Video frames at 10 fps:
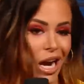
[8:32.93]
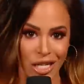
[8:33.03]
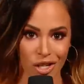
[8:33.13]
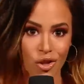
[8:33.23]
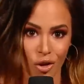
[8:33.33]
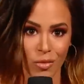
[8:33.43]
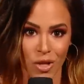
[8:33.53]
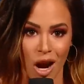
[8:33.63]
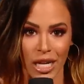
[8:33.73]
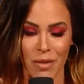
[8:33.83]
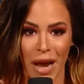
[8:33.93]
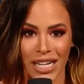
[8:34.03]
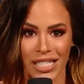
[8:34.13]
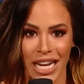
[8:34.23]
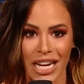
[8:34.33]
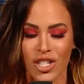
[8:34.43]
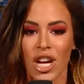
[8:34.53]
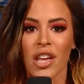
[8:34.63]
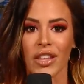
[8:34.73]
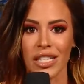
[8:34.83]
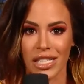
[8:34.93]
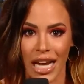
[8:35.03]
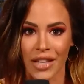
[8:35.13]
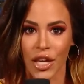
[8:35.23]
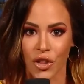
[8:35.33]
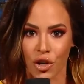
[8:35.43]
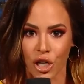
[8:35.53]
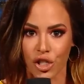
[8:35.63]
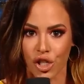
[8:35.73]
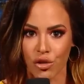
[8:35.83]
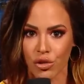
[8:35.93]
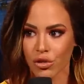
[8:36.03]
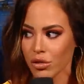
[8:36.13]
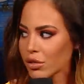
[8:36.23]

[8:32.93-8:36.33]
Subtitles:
I just heard him talking backstage. They said that they're going to choose...